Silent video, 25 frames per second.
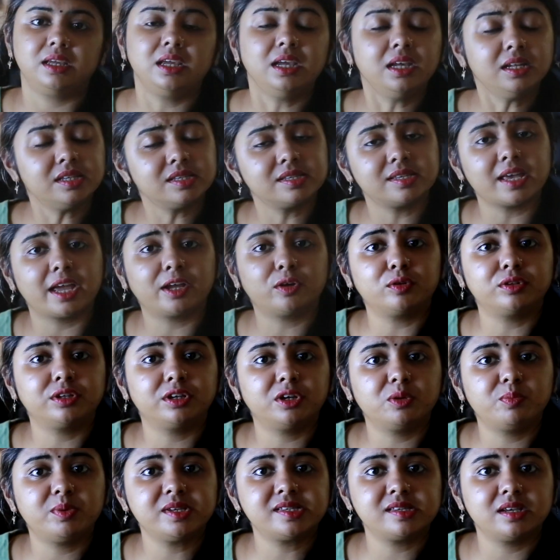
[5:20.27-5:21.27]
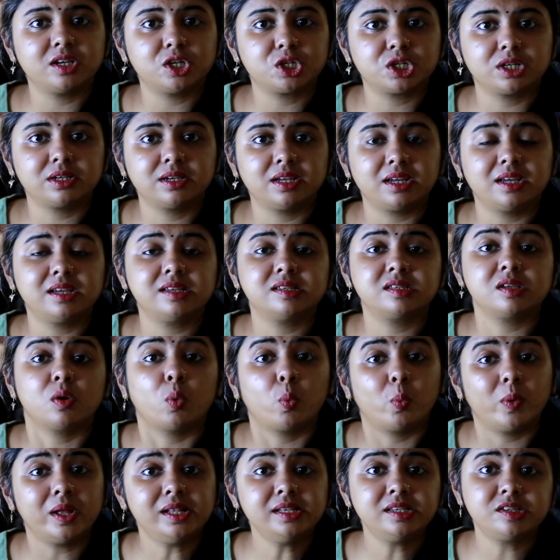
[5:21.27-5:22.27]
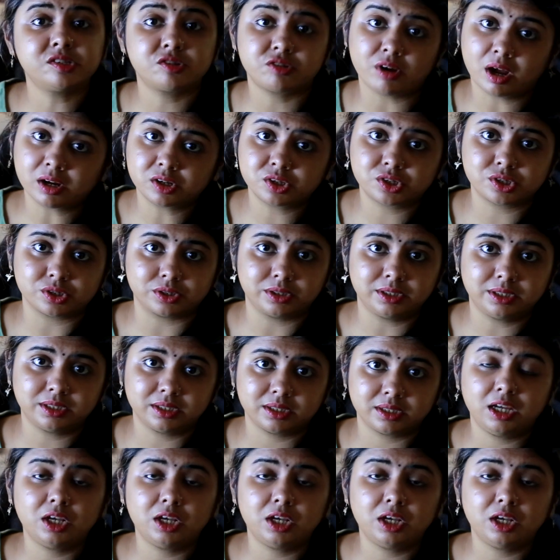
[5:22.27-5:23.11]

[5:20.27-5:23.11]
Each psychotherapy session is well structured